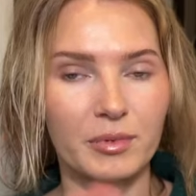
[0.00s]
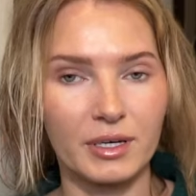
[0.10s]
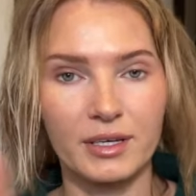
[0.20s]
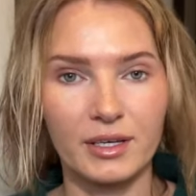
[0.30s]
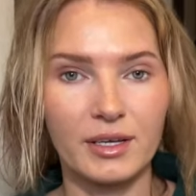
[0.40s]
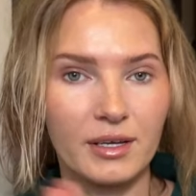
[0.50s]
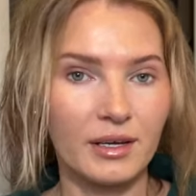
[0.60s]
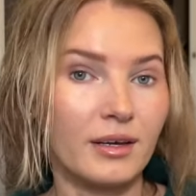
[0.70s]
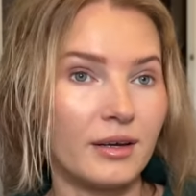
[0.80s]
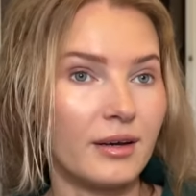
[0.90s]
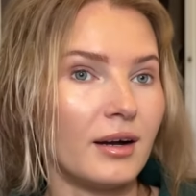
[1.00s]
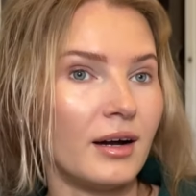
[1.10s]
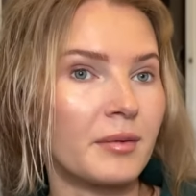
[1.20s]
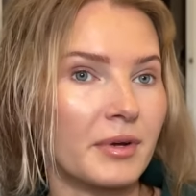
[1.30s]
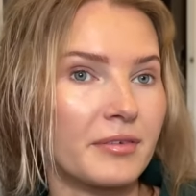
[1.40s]
but
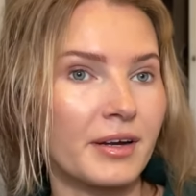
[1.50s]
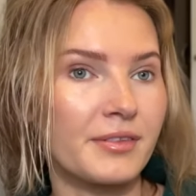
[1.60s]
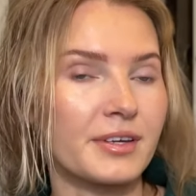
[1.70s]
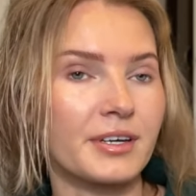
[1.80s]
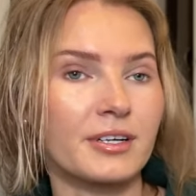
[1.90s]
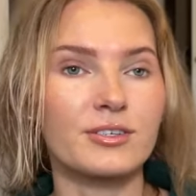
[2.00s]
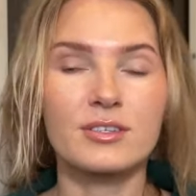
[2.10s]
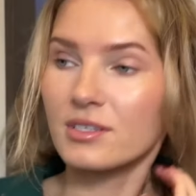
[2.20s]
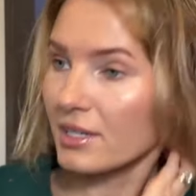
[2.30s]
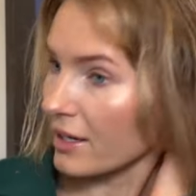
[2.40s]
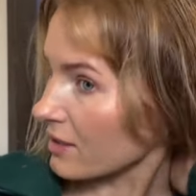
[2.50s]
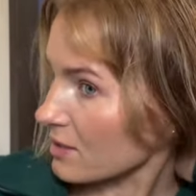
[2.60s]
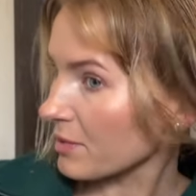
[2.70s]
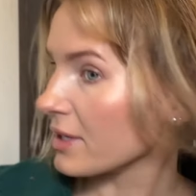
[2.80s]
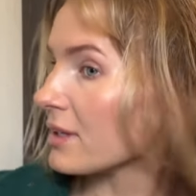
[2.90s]
on my fine thin hair, just the
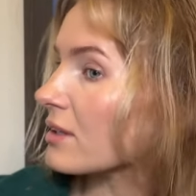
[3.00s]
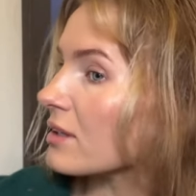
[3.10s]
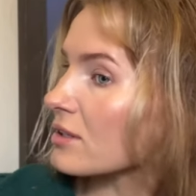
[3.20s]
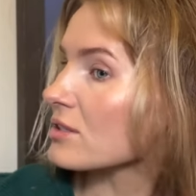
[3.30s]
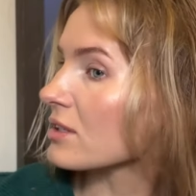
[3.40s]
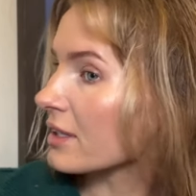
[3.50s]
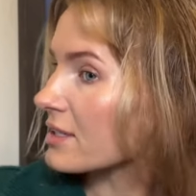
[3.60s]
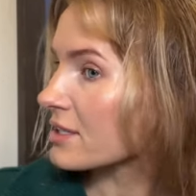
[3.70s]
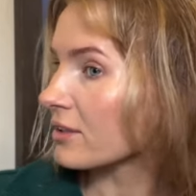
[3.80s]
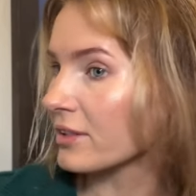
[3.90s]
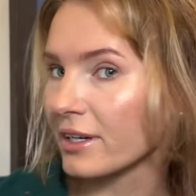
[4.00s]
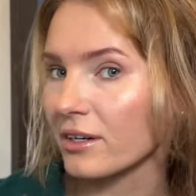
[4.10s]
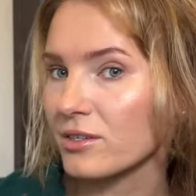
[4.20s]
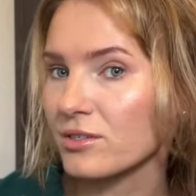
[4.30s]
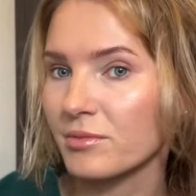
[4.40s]
tiniest bit to like seal the hair,
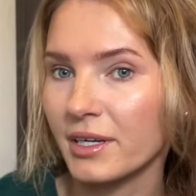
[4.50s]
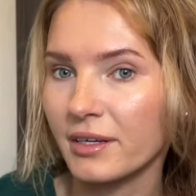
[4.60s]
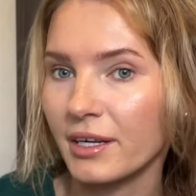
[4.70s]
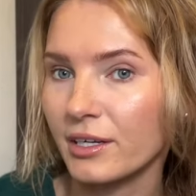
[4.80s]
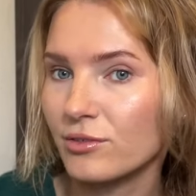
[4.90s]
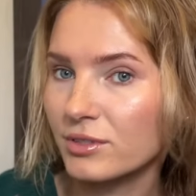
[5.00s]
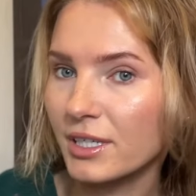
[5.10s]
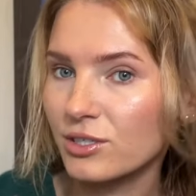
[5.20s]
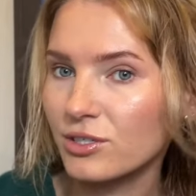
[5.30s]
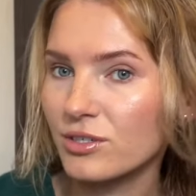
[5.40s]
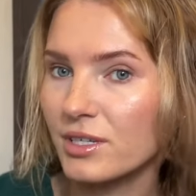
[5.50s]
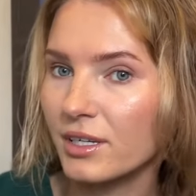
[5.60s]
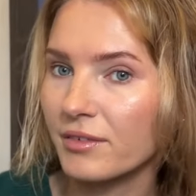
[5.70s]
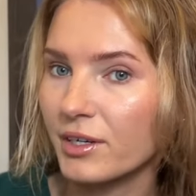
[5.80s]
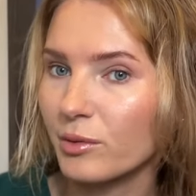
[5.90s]
because my natural texture is like
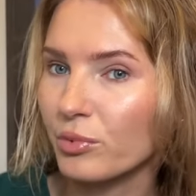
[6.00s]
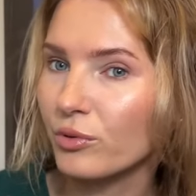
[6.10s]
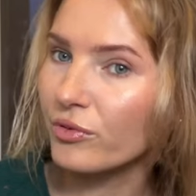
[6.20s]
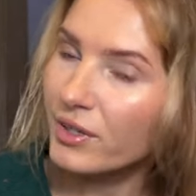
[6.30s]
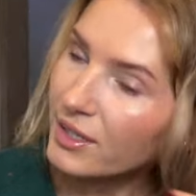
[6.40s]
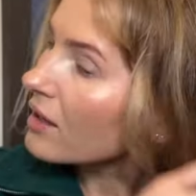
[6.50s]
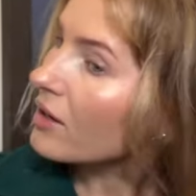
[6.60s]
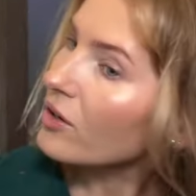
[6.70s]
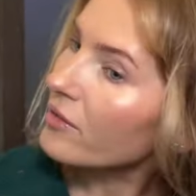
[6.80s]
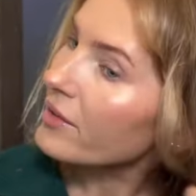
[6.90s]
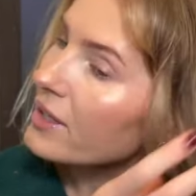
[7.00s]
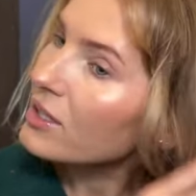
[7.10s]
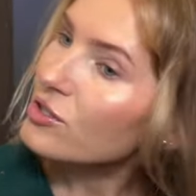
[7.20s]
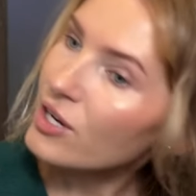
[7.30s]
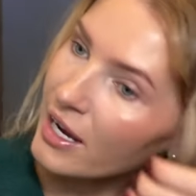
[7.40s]
very poofy. I don't know, I feel like
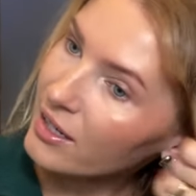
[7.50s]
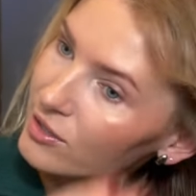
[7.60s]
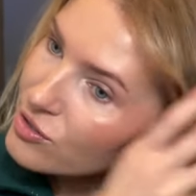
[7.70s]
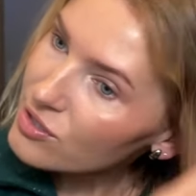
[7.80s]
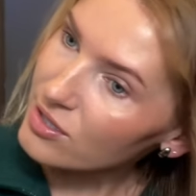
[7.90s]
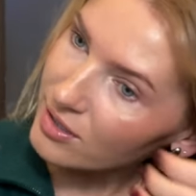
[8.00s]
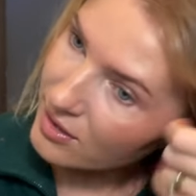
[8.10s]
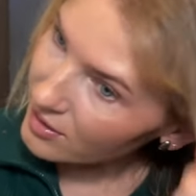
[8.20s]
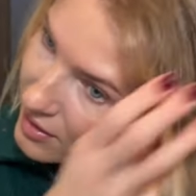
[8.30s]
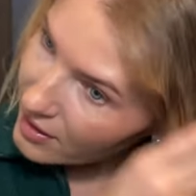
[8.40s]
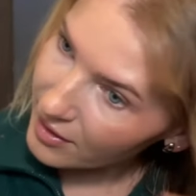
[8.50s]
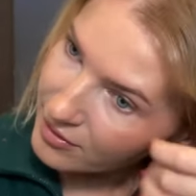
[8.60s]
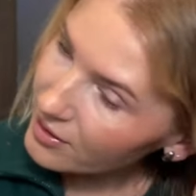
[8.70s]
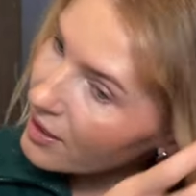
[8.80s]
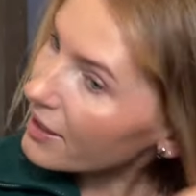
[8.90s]
it changed
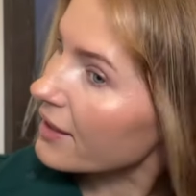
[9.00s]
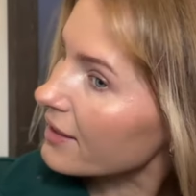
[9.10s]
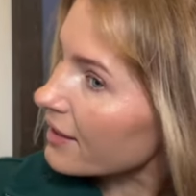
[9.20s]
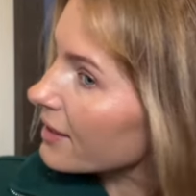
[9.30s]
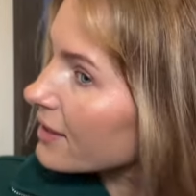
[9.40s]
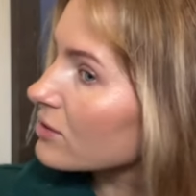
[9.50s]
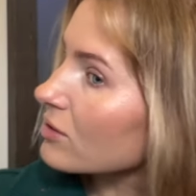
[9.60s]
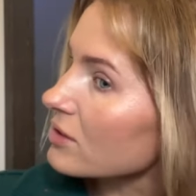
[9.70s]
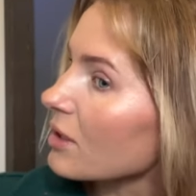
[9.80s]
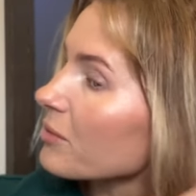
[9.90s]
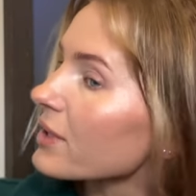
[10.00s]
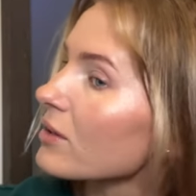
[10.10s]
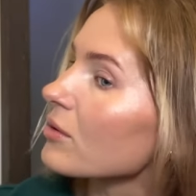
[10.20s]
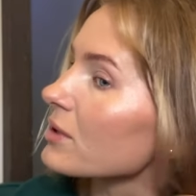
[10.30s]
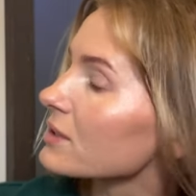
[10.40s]
after I had kids or something,
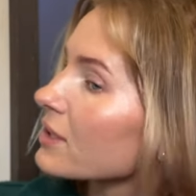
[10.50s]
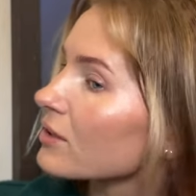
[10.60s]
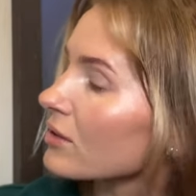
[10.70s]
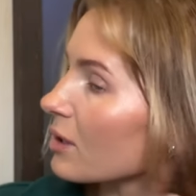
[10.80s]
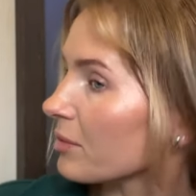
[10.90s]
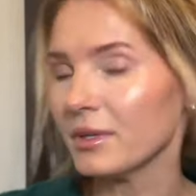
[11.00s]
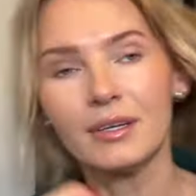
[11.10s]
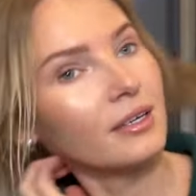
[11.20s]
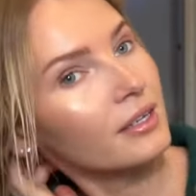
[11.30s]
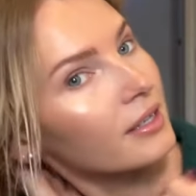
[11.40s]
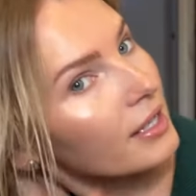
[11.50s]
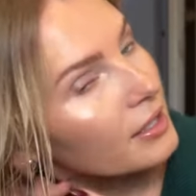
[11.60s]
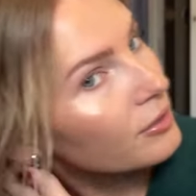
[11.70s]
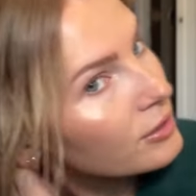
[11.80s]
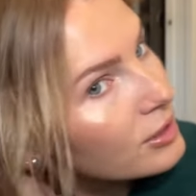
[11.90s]
but once I grew up, it
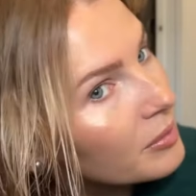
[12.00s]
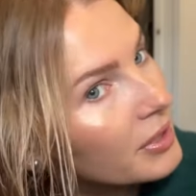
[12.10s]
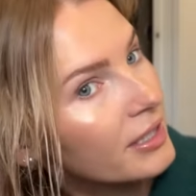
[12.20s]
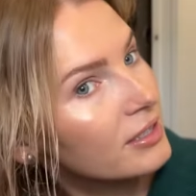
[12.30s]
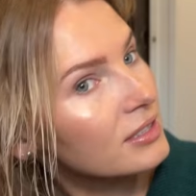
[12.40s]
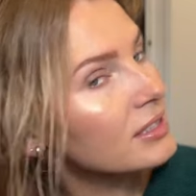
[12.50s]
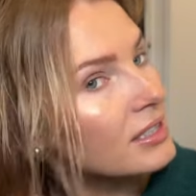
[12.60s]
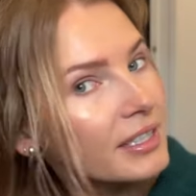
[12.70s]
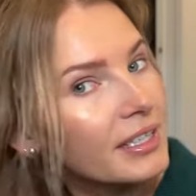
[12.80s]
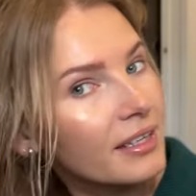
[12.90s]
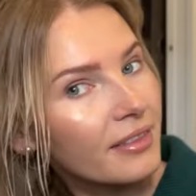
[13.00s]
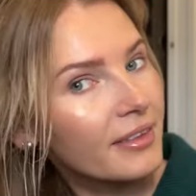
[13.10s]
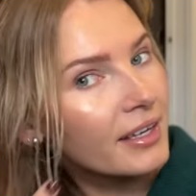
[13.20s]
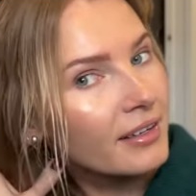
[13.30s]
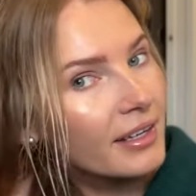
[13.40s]
used to be like sleek and
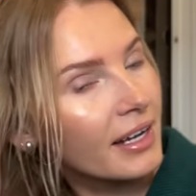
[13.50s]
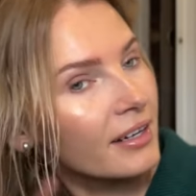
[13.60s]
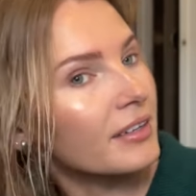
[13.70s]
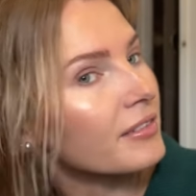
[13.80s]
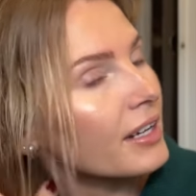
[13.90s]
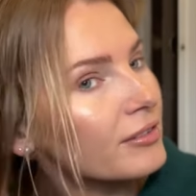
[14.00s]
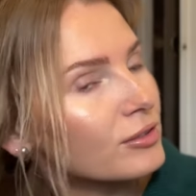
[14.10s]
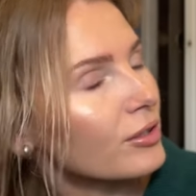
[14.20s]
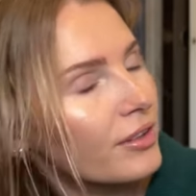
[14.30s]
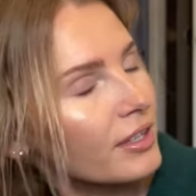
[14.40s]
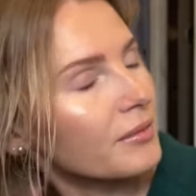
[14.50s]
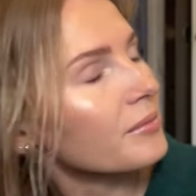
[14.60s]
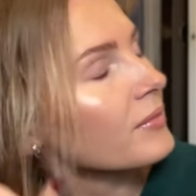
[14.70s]
thin. Like I didn't even have to, or thin,